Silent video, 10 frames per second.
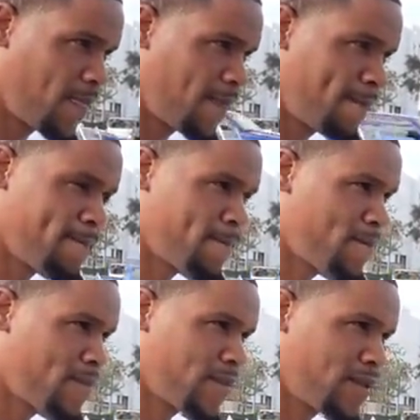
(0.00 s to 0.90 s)

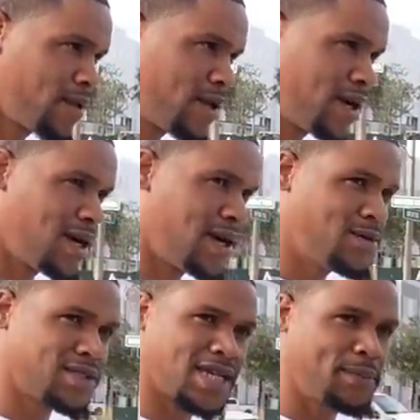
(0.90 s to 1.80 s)
I'm
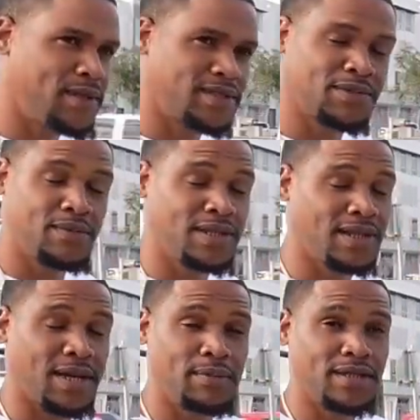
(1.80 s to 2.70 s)
just happy to spin
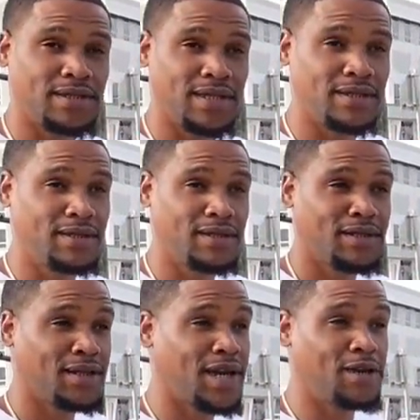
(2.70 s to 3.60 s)
that bitch,
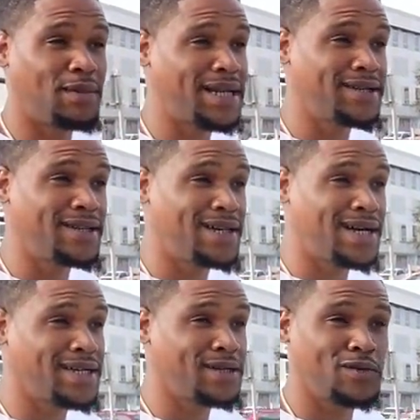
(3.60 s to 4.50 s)
nigga. Everybody in the
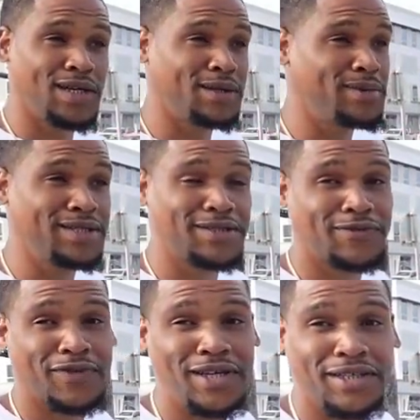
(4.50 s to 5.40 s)
line anyway, bitch. What?